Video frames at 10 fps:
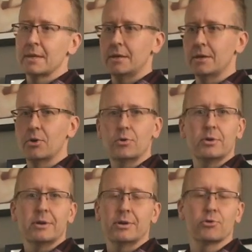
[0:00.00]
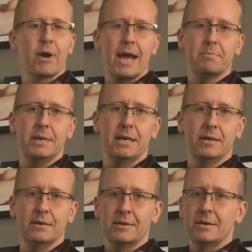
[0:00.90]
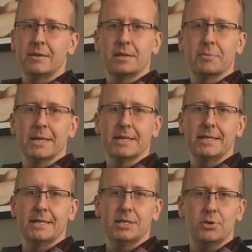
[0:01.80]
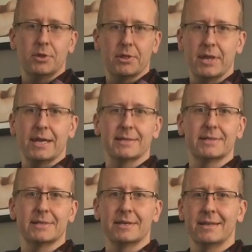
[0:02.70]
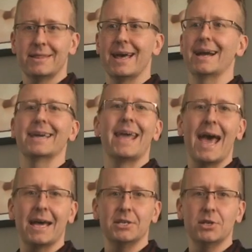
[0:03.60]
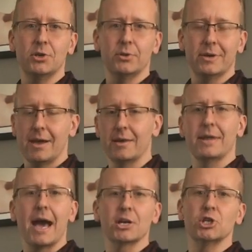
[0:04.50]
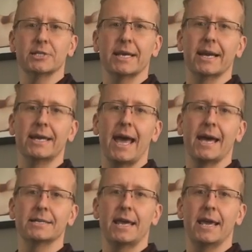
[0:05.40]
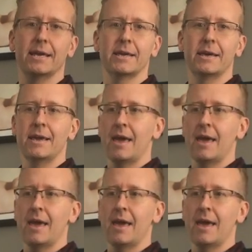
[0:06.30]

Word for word: you know, grant me the ability to do the things that I can do and the actions that I can take